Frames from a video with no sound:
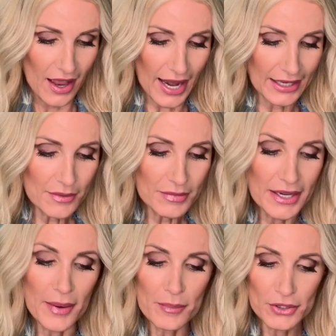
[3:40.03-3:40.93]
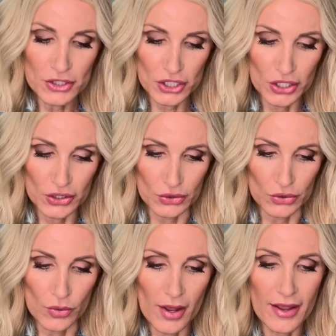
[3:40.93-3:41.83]
Item number
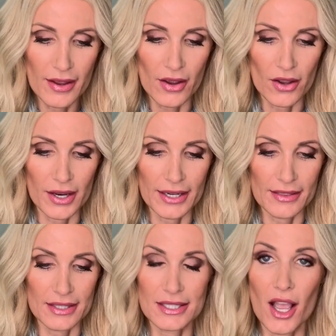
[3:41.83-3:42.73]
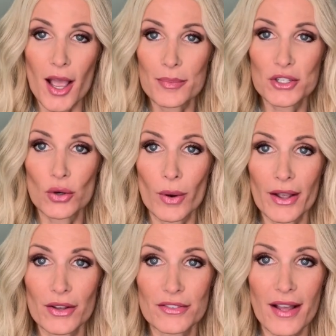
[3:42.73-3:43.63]
two on the top
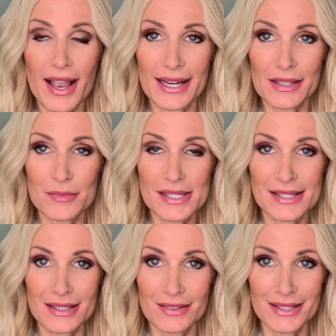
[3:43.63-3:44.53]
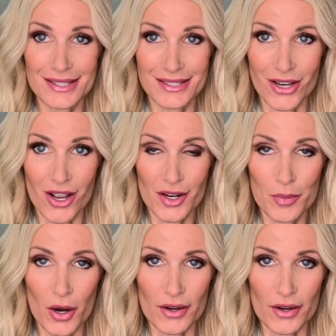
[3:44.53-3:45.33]
12 items still in stock,